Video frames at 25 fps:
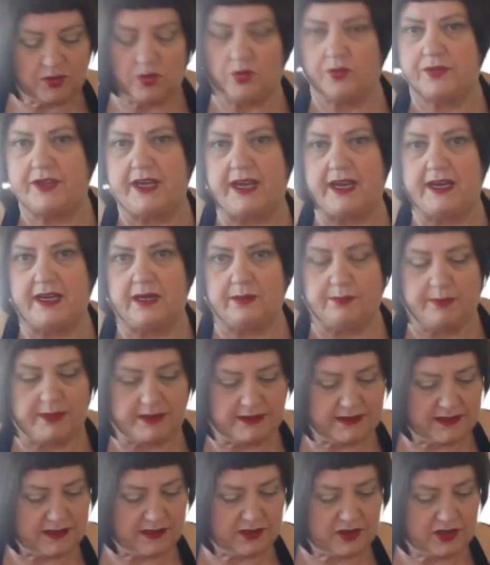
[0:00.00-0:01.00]
all the
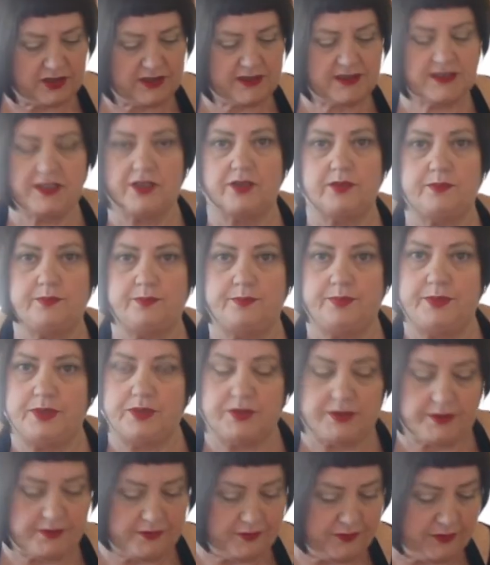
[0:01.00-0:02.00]
elements are just so
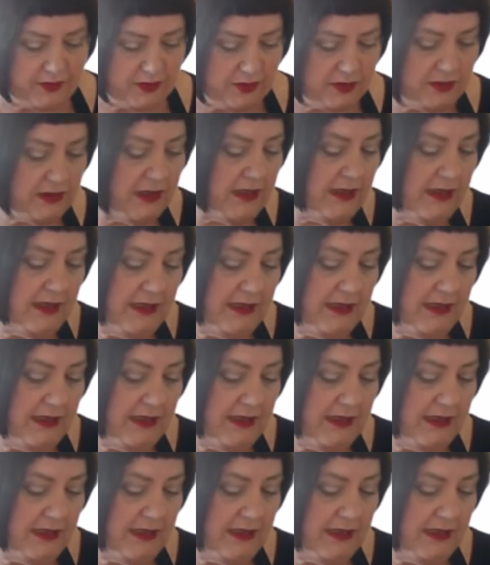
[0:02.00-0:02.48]
beautiful